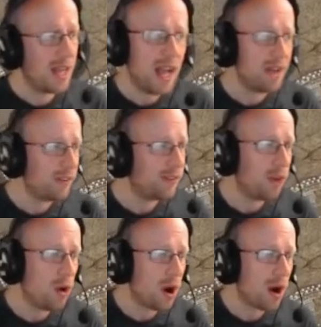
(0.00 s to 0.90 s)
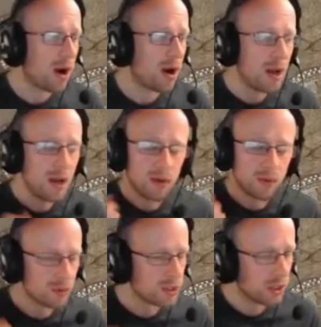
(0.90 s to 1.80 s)
Heavy foot are
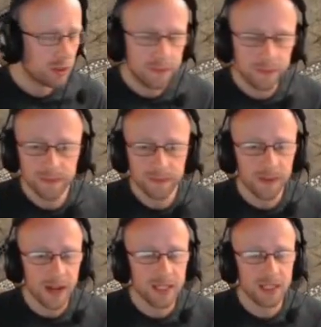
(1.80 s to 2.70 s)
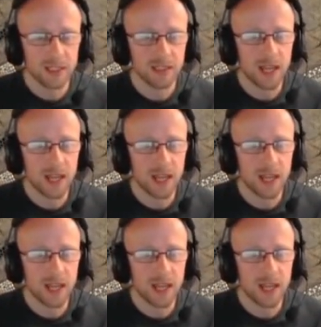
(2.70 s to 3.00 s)
tough fighters.